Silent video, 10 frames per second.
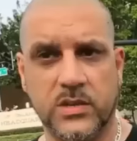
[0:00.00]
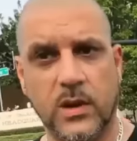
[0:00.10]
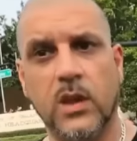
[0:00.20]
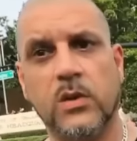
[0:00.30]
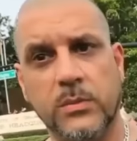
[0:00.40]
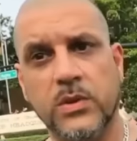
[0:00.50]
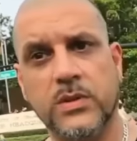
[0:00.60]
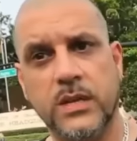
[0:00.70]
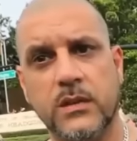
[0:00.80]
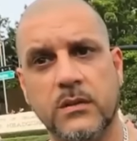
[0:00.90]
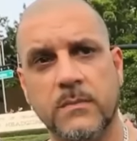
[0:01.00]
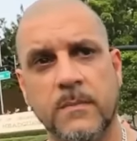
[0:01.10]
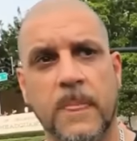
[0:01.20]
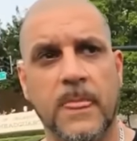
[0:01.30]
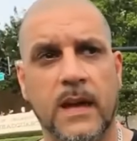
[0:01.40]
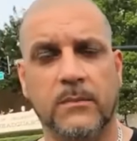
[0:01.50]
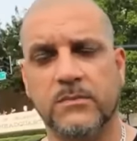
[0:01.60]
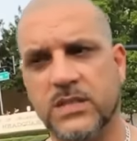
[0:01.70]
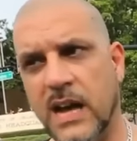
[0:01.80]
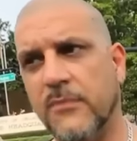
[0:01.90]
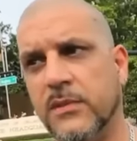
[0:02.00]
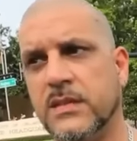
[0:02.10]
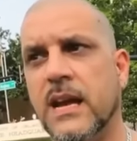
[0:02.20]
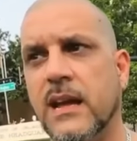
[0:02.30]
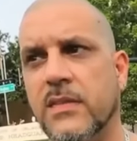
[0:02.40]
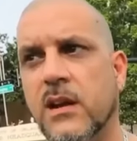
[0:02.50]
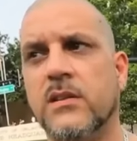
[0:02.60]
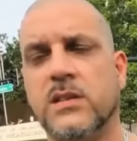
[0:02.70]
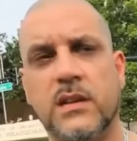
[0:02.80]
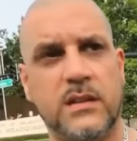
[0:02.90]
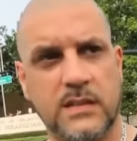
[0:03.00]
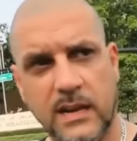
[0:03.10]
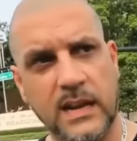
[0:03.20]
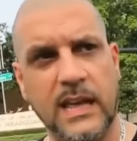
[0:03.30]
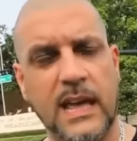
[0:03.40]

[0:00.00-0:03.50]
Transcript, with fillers: there, so I lowered the music. Stopped for a second, then all of a sudden it sounded